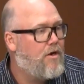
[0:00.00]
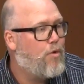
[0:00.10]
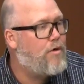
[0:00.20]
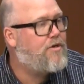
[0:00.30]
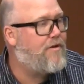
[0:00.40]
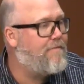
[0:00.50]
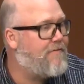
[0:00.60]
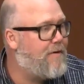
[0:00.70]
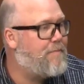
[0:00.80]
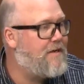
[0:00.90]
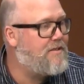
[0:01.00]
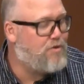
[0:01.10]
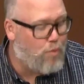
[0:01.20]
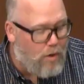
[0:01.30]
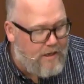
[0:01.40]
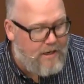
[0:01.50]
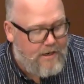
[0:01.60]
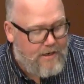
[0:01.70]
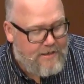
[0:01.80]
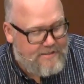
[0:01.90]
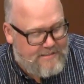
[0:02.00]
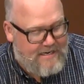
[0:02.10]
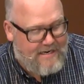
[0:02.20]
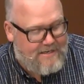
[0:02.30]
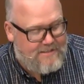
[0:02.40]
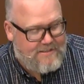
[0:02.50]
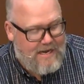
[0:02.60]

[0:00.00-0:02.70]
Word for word: We're told in Philippians 1 6